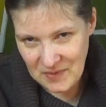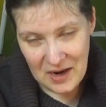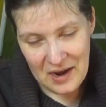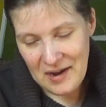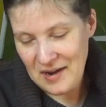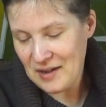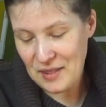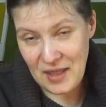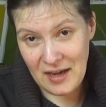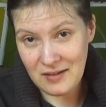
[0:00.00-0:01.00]

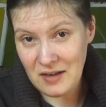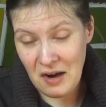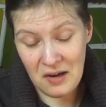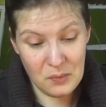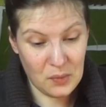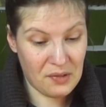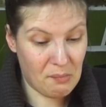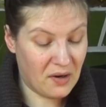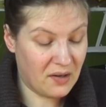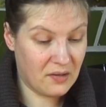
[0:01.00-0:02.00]
thank God with
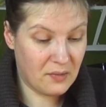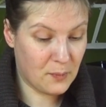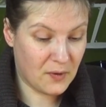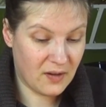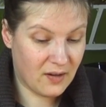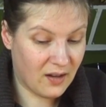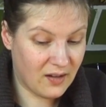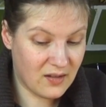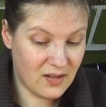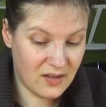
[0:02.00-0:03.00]
modern
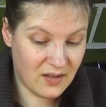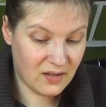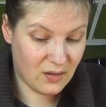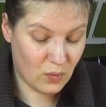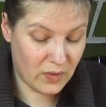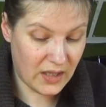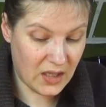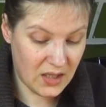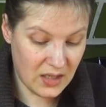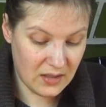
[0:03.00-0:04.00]
watercolors it's way
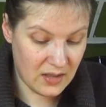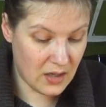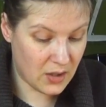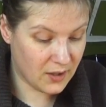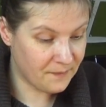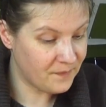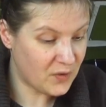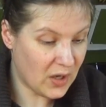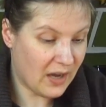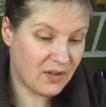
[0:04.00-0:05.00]
easier
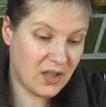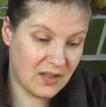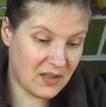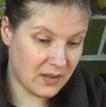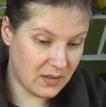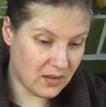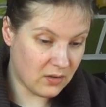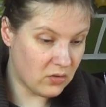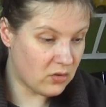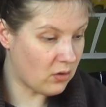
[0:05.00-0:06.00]
to have a
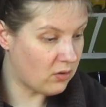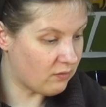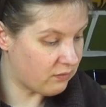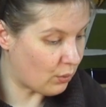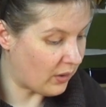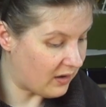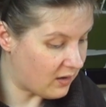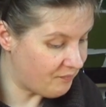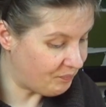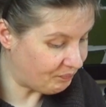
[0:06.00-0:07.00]
consistent tone of
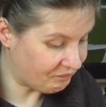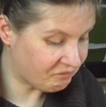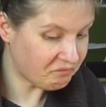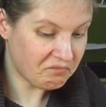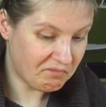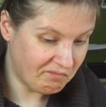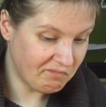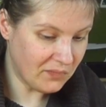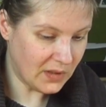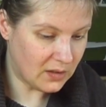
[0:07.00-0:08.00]
gray.
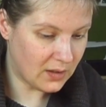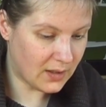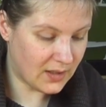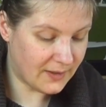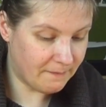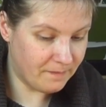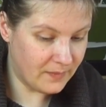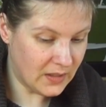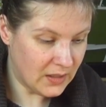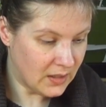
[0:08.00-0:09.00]

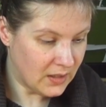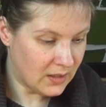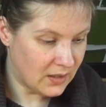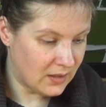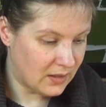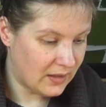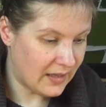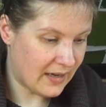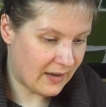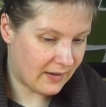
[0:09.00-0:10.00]

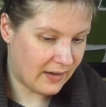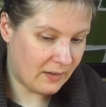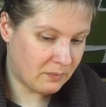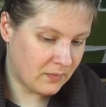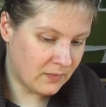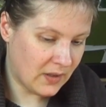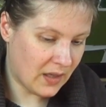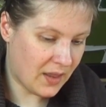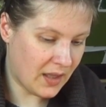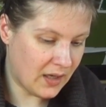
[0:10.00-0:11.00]
Yeah, and
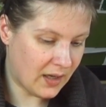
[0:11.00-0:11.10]
I think